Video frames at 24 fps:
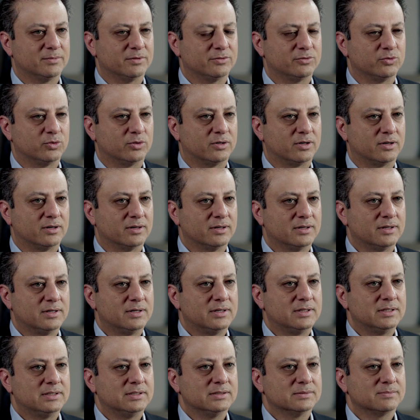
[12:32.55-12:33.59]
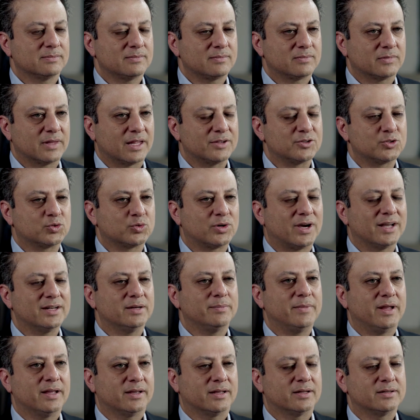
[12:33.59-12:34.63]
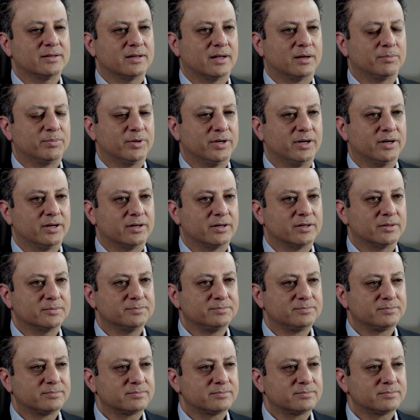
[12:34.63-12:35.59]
before is trying to make it appear